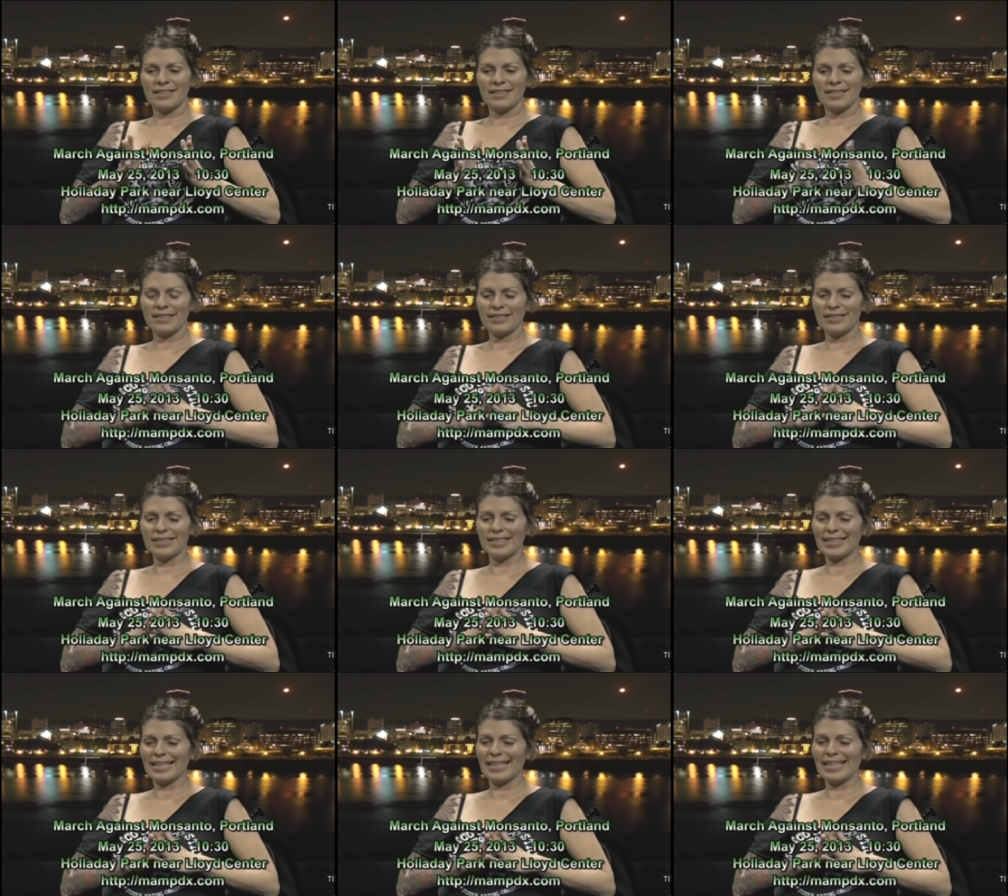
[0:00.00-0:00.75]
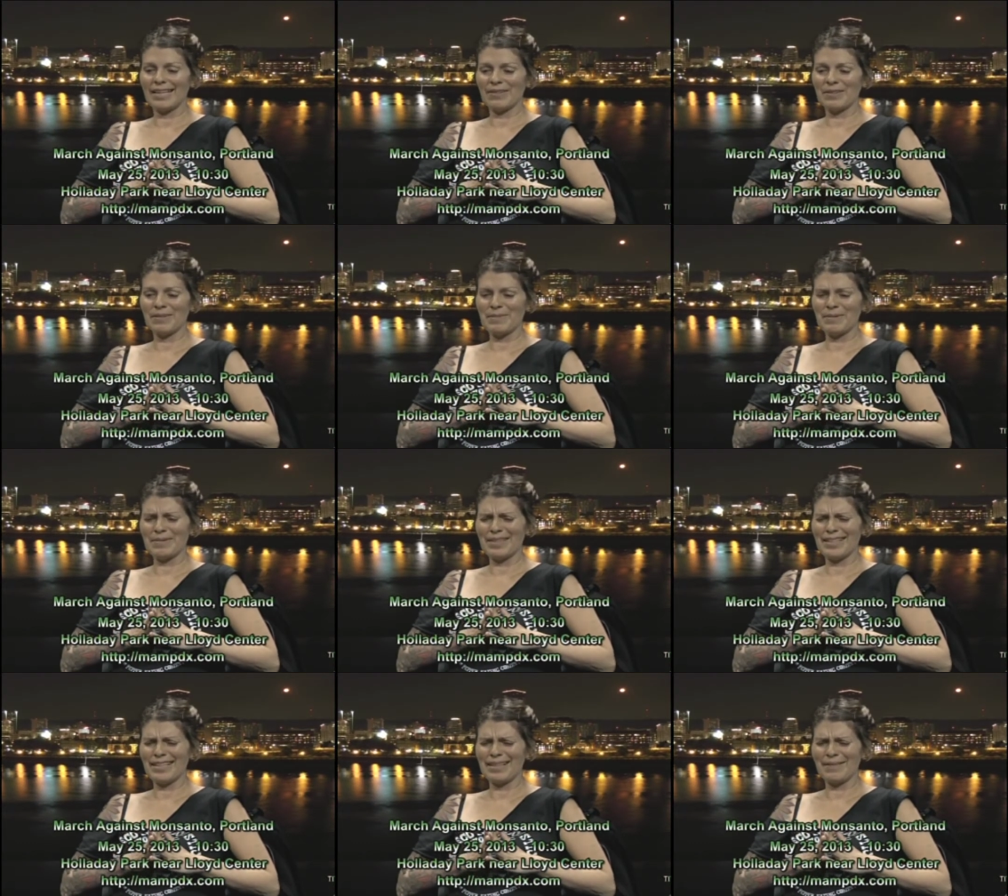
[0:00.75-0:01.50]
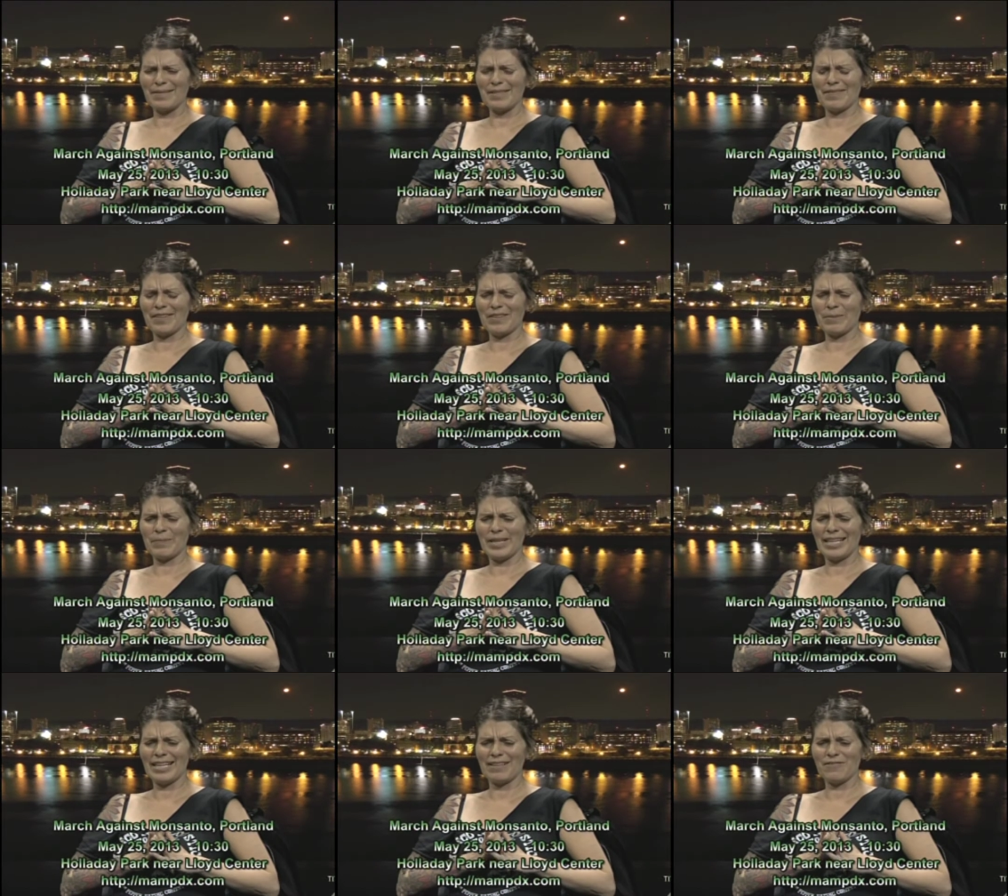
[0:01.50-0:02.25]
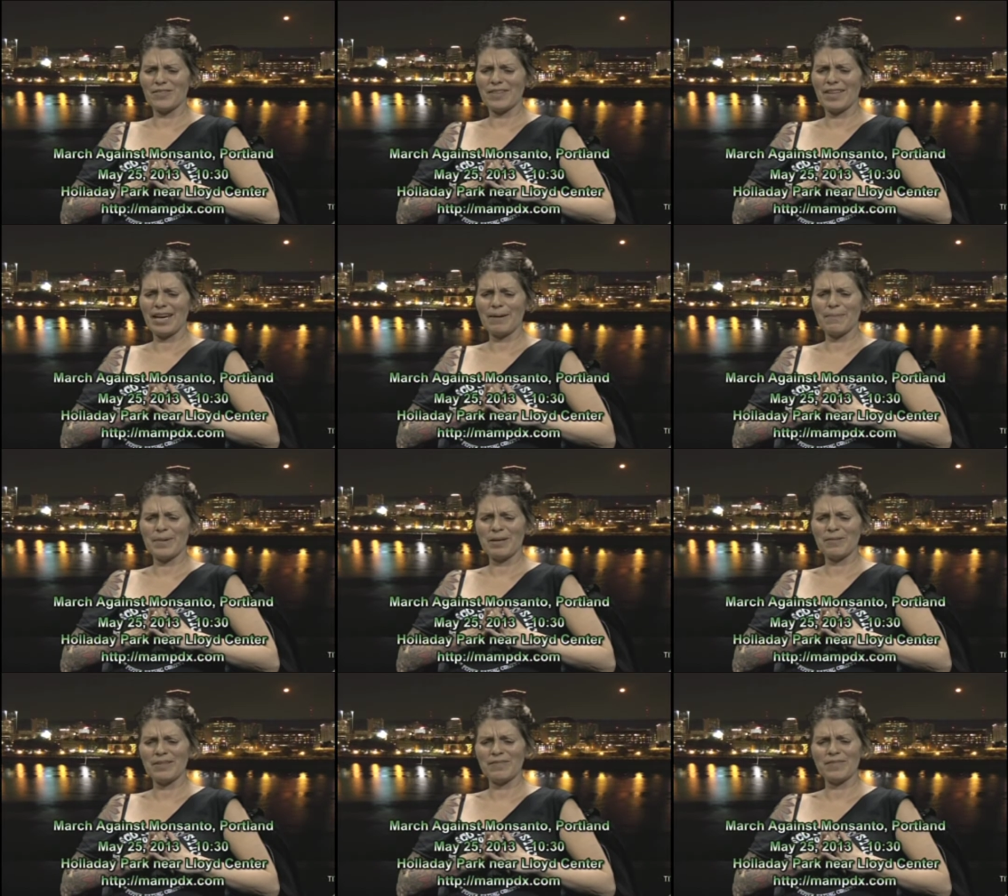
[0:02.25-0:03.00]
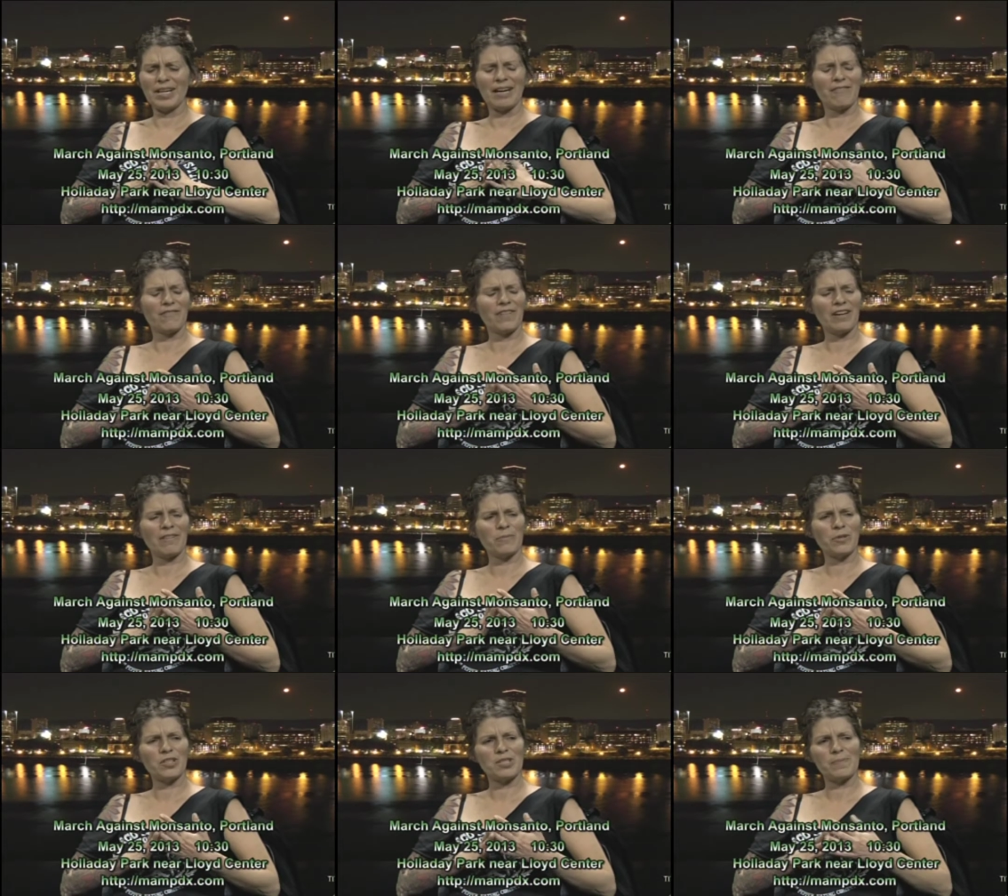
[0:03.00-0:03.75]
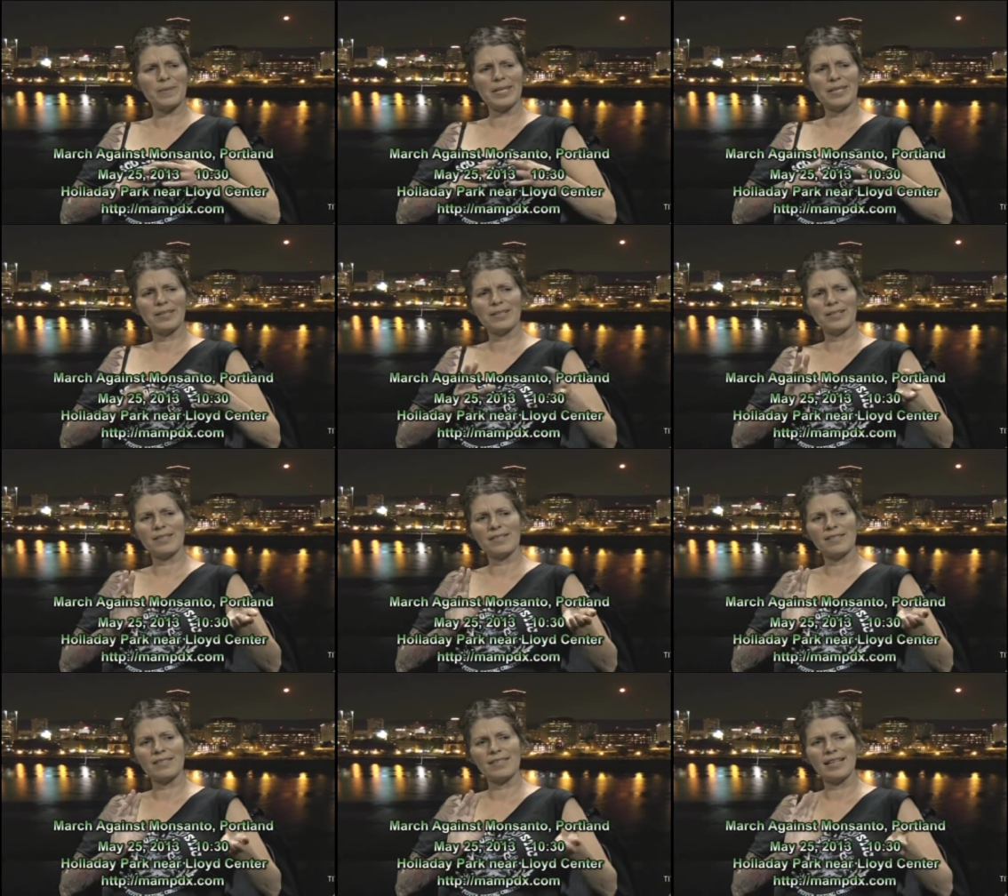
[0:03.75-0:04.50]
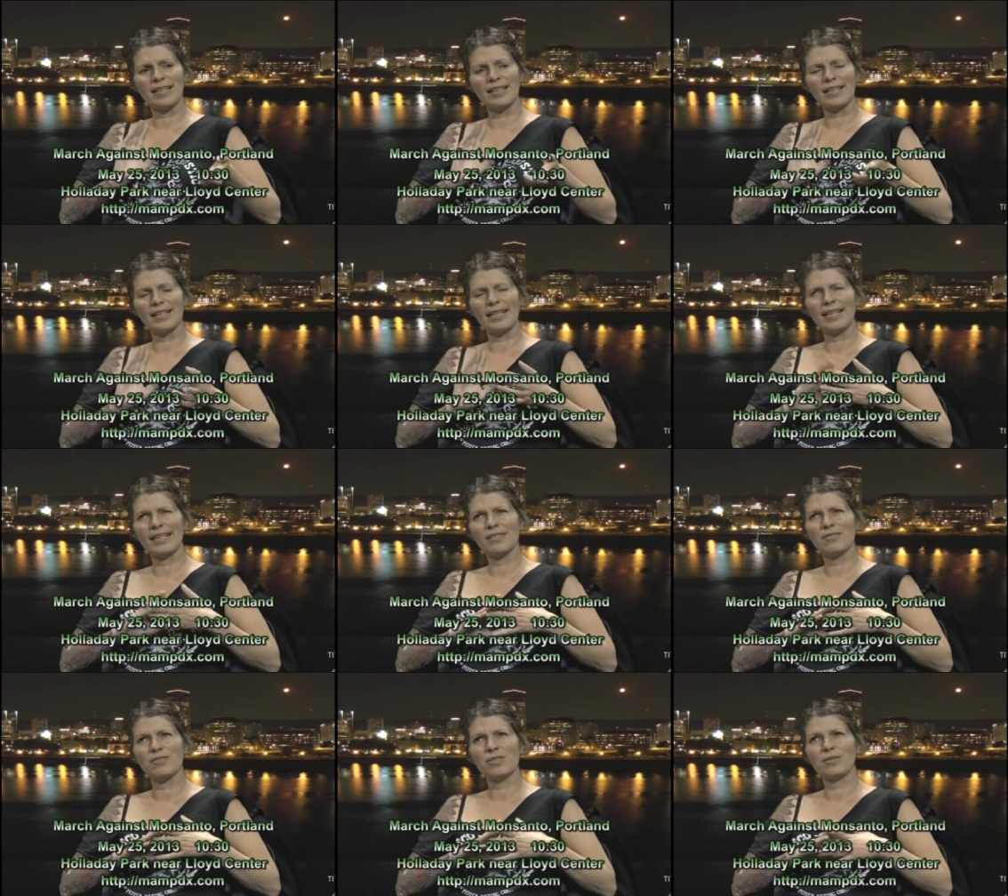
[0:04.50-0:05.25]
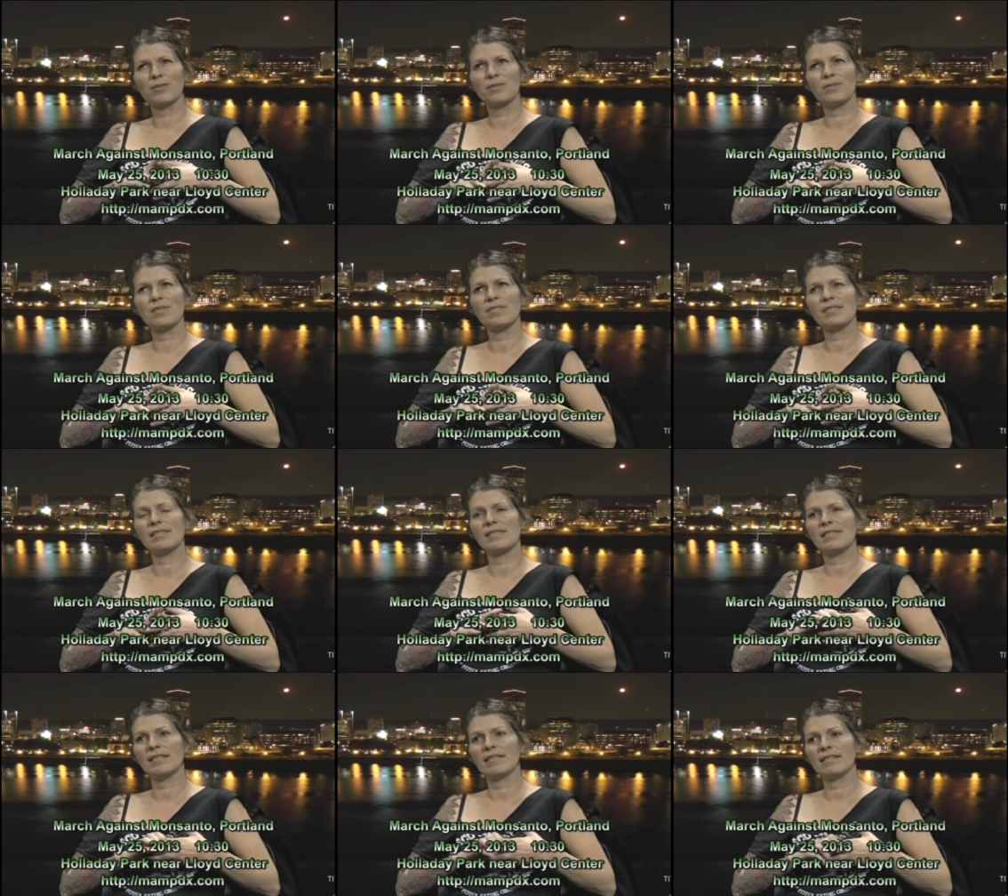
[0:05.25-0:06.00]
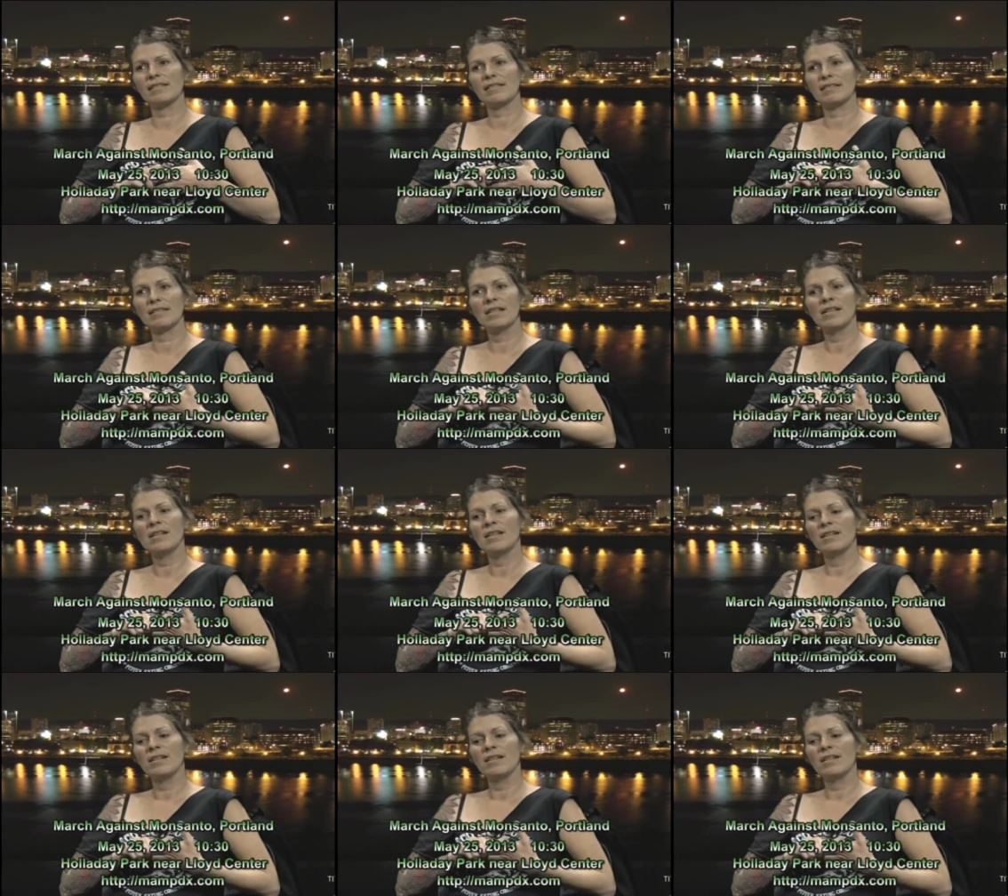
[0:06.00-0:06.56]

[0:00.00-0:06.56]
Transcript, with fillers: oh, I can't remember the names of everybody after that, but we've got five more speakers uh, Andrew Still,